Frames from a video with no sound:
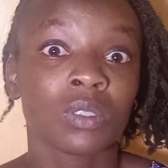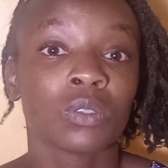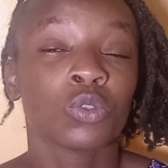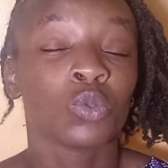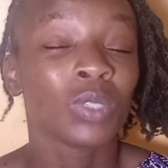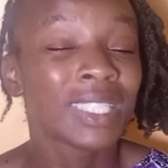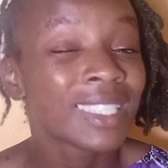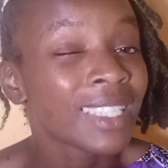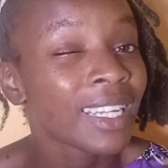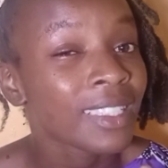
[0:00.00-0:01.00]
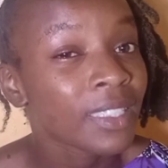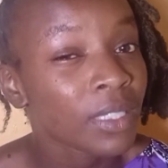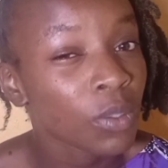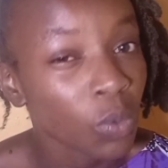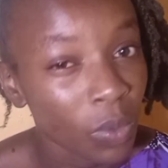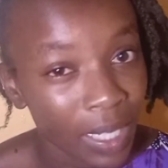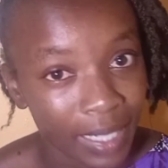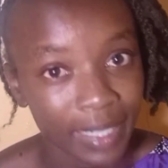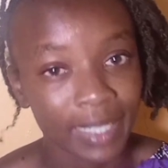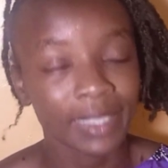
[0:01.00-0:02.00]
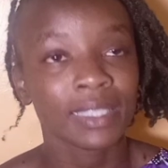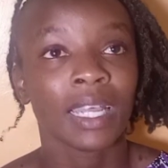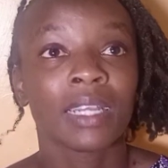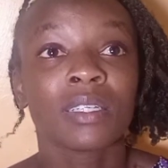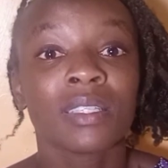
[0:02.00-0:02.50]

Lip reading: should start school at least at